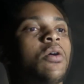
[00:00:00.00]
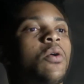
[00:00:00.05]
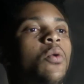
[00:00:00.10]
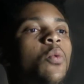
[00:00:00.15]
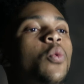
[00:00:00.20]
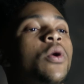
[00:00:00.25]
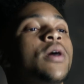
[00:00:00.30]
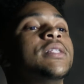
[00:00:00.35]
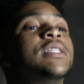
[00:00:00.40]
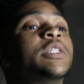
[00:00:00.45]

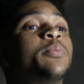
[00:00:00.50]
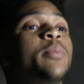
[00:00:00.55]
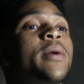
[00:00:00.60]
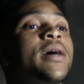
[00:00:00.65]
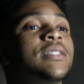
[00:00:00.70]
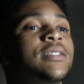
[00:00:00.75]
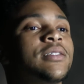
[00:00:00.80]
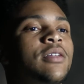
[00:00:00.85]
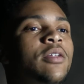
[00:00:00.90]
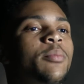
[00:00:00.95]
What's
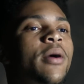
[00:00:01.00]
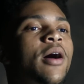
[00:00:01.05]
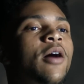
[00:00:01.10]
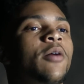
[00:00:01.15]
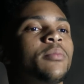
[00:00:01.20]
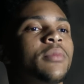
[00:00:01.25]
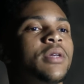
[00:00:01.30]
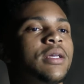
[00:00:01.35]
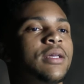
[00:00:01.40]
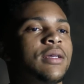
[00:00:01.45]
special about
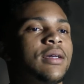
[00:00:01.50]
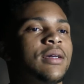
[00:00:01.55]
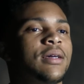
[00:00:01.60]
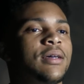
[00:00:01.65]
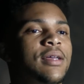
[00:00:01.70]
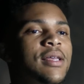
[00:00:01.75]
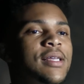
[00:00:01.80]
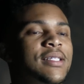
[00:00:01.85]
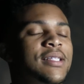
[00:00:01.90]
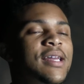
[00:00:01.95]
me
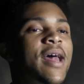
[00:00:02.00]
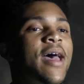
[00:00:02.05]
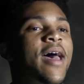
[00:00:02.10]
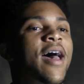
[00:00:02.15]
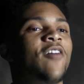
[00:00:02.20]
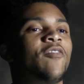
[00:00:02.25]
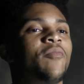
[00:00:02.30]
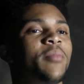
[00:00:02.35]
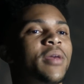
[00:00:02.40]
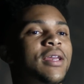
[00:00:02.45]
is that I
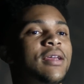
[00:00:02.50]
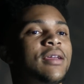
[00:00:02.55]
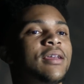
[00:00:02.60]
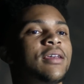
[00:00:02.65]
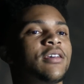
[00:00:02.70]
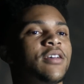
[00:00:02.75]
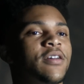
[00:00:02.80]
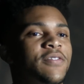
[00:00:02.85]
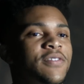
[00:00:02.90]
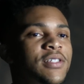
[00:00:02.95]
have many
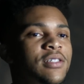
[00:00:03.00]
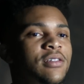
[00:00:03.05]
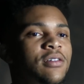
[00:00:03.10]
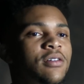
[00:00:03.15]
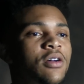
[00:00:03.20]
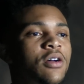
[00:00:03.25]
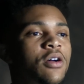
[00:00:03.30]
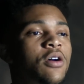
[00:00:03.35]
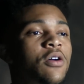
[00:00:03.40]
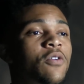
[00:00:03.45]
gifts,
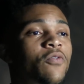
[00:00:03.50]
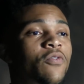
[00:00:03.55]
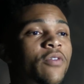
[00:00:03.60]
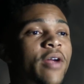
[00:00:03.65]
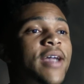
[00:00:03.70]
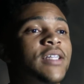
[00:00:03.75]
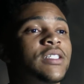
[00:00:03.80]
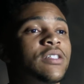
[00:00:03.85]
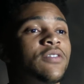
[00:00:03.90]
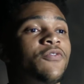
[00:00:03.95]

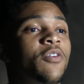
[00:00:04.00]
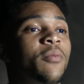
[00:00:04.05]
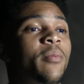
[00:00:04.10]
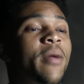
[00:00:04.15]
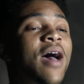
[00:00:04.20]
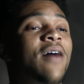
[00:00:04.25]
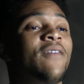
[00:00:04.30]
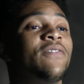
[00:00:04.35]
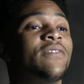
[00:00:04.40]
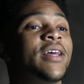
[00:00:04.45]
ranging from
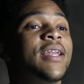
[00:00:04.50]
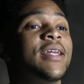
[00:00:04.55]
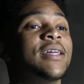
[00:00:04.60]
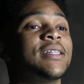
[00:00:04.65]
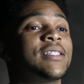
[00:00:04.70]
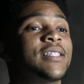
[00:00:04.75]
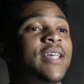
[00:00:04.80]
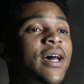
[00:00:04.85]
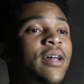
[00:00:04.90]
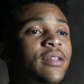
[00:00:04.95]
athletic
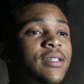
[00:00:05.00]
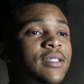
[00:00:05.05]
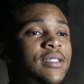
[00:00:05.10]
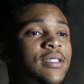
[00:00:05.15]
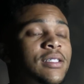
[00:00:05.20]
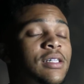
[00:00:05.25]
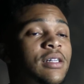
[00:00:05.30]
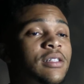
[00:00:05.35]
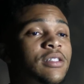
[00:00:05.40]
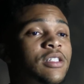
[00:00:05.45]

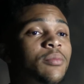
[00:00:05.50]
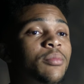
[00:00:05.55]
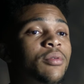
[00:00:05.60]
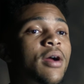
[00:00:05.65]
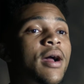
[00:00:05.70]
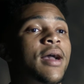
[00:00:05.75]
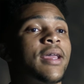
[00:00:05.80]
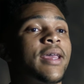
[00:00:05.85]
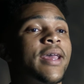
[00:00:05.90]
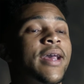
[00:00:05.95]
talents to
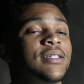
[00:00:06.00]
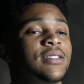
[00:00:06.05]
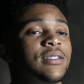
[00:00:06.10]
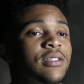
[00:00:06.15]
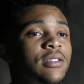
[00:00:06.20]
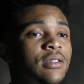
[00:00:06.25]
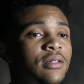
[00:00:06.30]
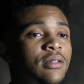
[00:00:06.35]
broadcasting.